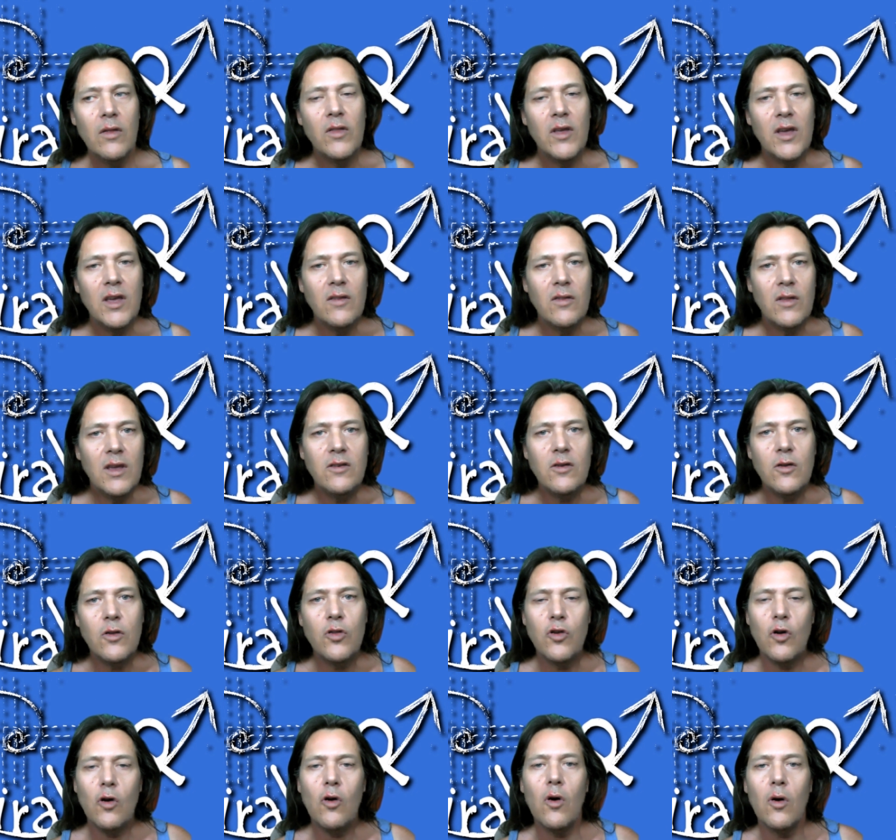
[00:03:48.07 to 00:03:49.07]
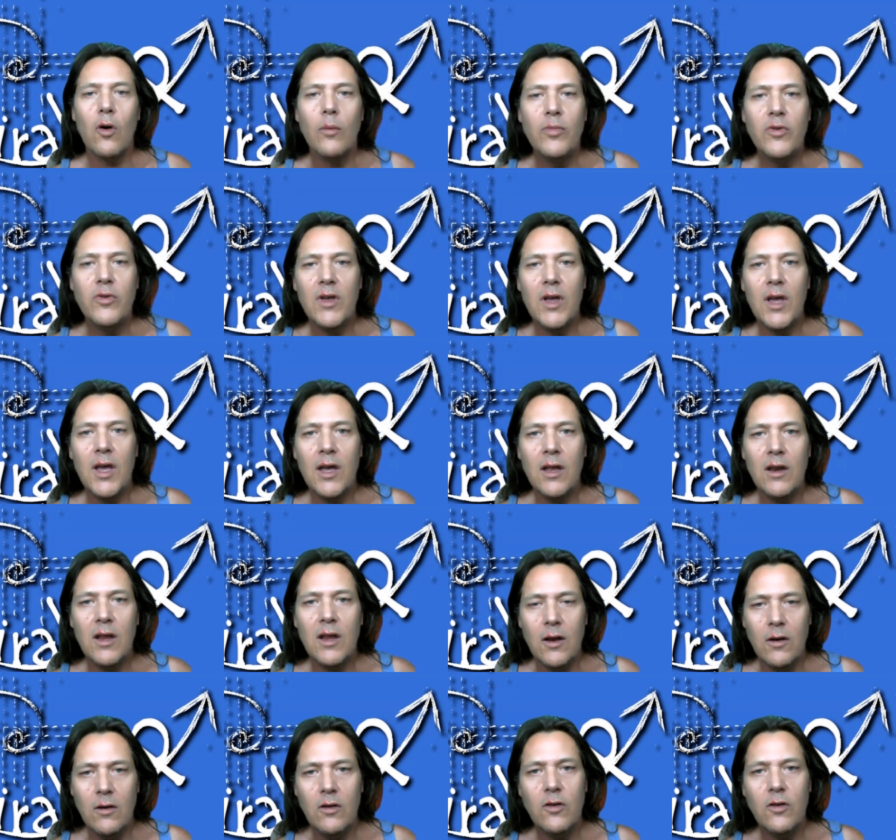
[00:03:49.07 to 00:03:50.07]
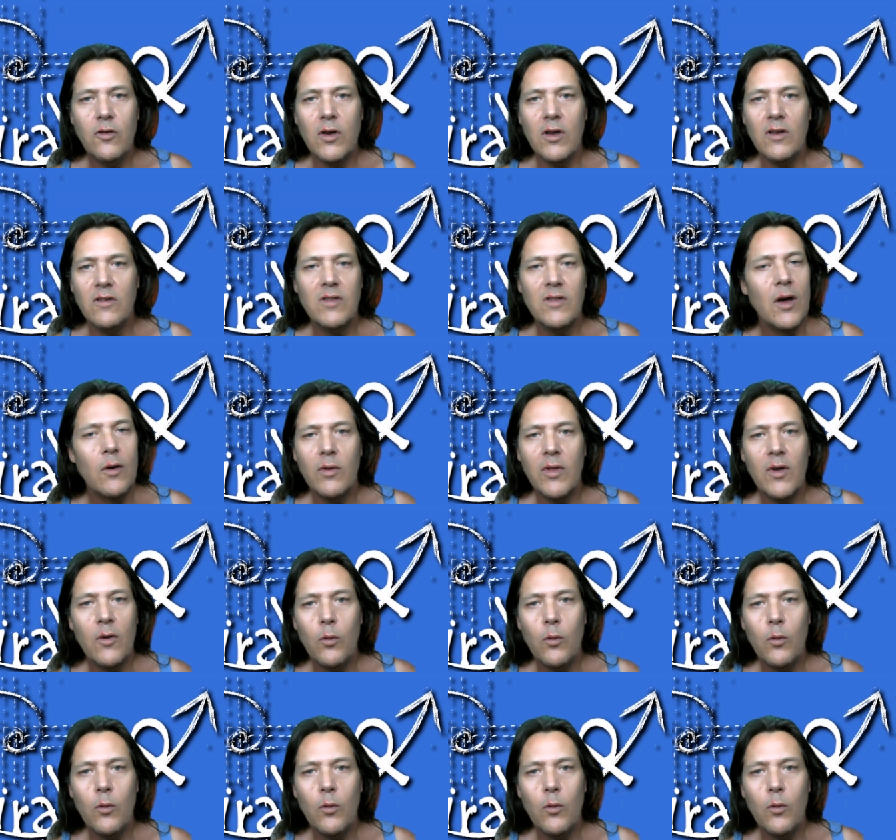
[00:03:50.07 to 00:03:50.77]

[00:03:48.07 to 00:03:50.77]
these are jobs in industries that,